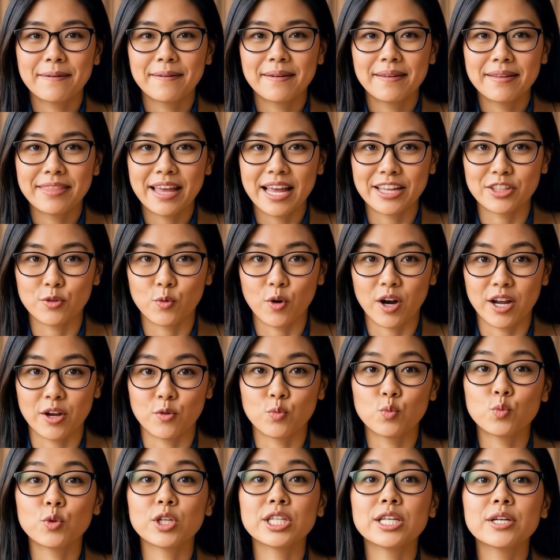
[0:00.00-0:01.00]
That's why
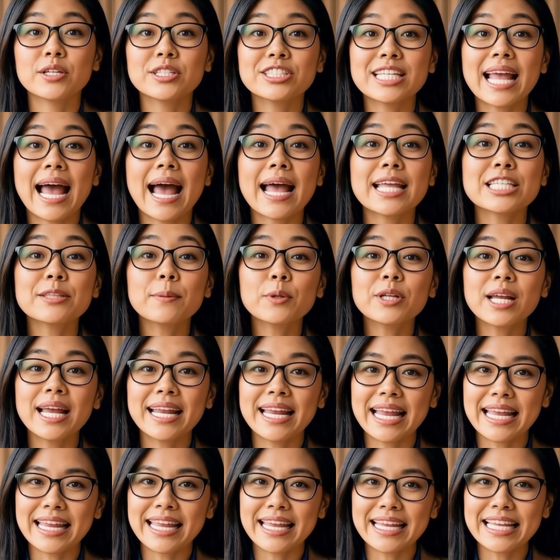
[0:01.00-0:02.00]
real tax
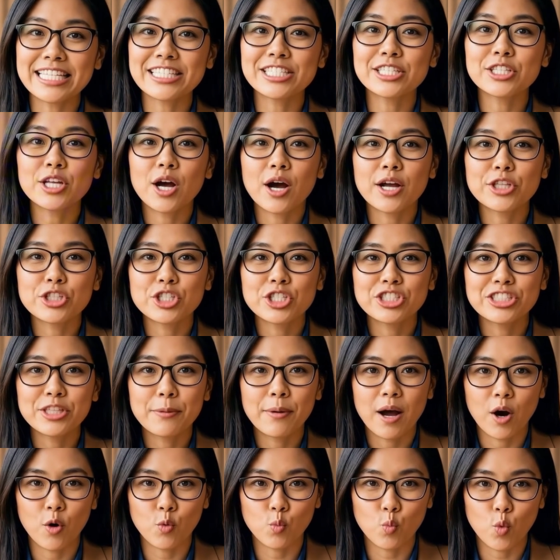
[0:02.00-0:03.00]
planning is not just
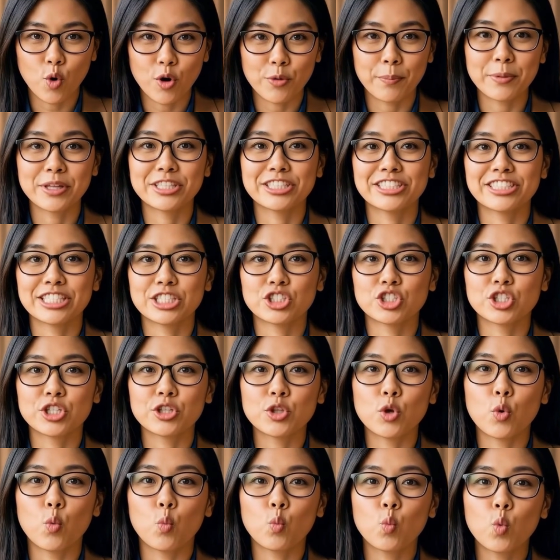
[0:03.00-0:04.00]
about what position
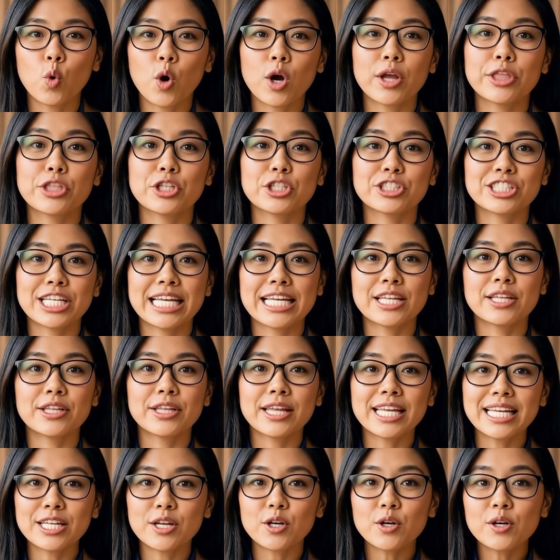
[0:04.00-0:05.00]
you want to take
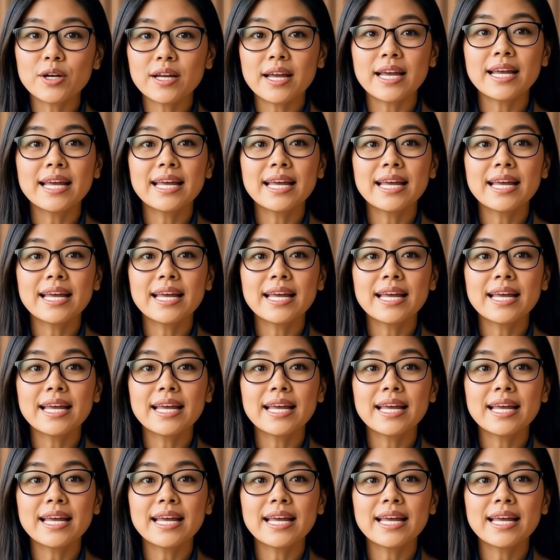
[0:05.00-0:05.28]
later,